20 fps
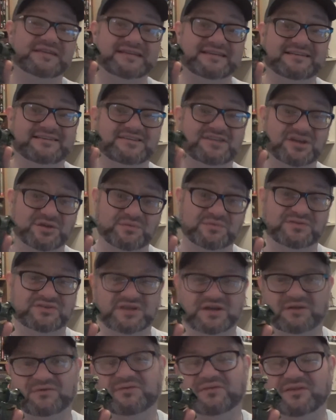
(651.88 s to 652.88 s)
it is
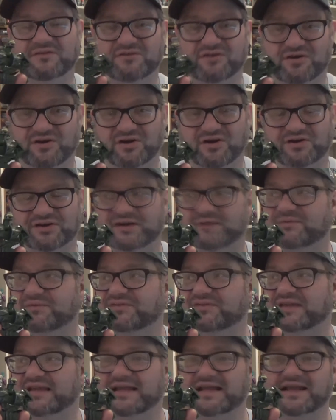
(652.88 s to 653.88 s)
Tombstone, the Rock Lord I
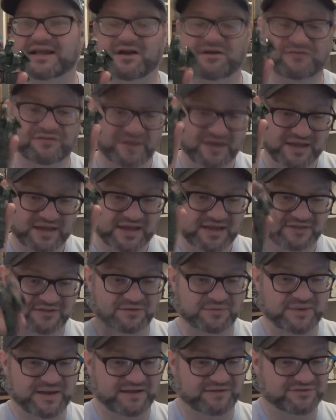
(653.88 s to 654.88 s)
was thinking of.
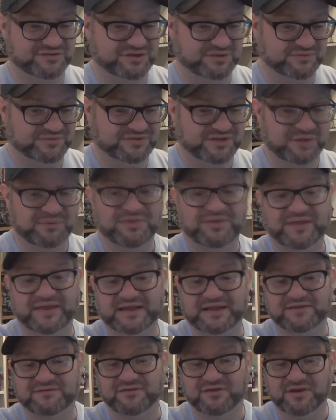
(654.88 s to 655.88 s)
So we have Tombstone.
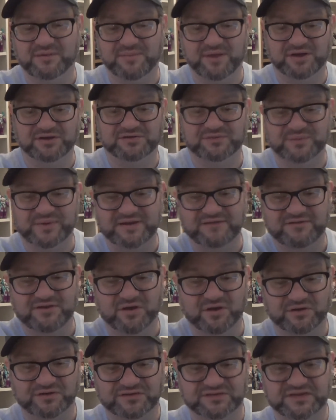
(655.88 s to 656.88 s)
Thank you very much. We've
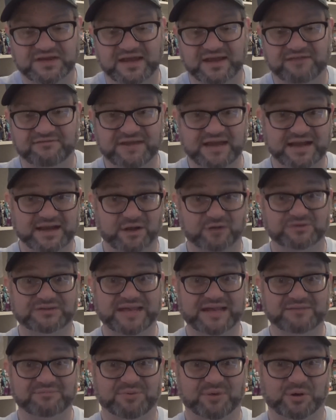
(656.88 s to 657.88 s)
got Lego
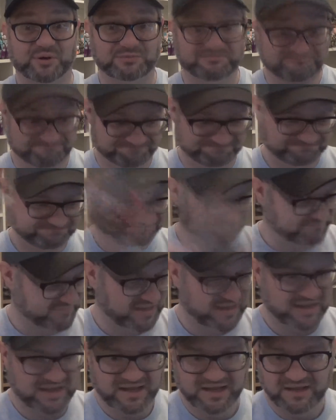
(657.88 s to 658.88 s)

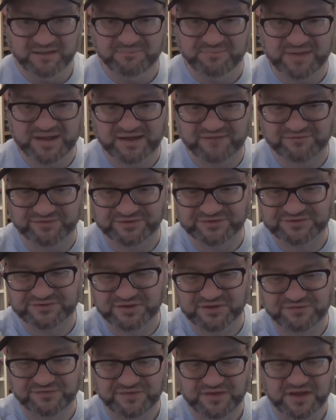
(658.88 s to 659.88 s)
Deadpool. Marvellous
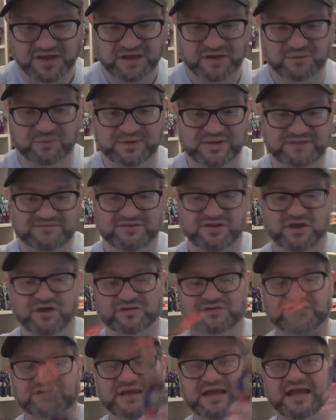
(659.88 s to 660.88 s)
stuff. We've
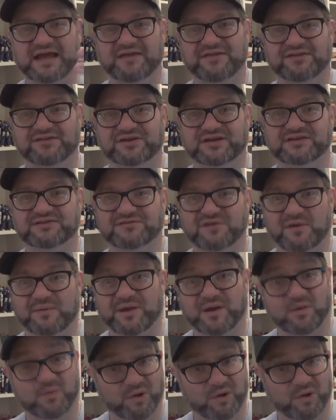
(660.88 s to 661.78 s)
got the Transforming